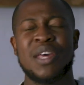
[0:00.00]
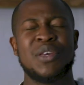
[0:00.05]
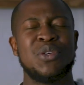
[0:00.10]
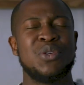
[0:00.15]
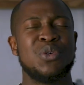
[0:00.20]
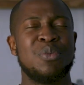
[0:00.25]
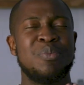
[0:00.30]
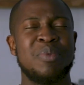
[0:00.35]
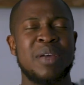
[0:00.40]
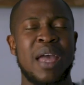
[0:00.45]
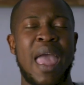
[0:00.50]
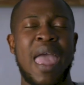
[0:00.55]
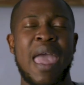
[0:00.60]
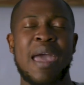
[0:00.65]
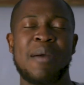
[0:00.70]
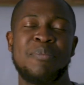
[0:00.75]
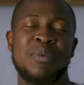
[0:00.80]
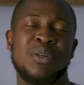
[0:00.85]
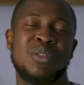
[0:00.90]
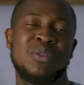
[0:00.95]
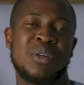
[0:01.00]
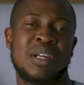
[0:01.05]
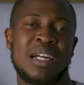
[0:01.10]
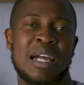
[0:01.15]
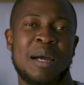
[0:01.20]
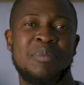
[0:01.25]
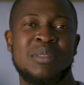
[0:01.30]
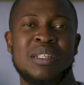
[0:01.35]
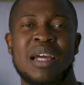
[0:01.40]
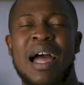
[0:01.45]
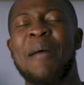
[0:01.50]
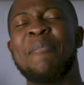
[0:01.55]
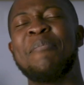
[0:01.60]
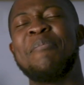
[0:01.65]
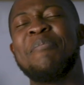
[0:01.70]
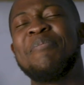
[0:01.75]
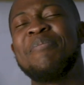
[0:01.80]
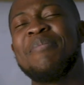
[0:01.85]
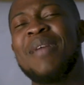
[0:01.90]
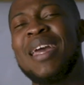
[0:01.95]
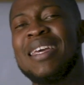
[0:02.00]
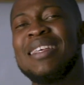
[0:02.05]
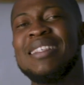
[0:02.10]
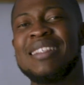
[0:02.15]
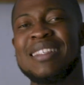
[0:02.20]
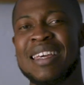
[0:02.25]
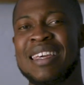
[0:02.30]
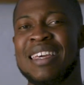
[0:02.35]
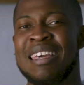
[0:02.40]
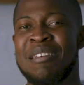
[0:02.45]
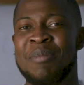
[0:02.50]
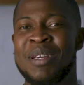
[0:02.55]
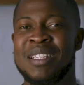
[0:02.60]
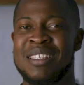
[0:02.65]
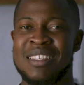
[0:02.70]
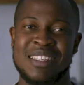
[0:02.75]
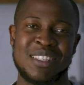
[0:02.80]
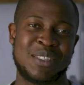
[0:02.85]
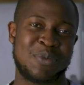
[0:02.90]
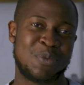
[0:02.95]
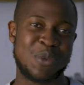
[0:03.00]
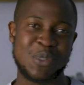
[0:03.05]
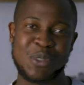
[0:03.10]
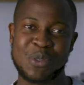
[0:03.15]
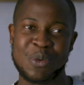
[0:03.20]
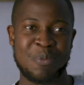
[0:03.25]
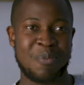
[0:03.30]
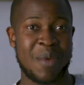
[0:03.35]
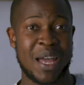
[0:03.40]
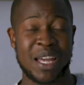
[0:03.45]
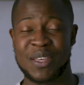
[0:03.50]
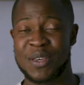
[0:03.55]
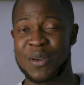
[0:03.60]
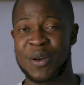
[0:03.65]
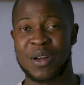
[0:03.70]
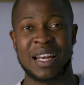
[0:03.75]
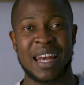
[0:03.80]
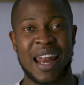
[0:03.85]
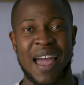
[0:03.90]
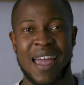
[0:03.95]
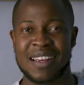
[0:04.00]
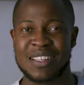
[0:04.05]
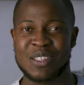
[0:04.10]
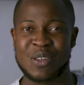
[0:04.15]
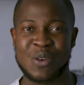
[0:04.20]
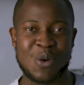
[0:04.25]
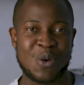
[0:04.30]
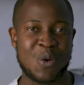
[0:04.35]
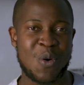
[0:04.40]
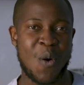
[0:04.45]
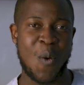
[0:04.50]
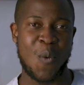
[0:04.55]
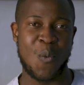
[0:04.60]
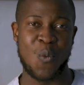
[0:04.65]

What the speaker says: you'll be able to capture amazing images which will make your client go,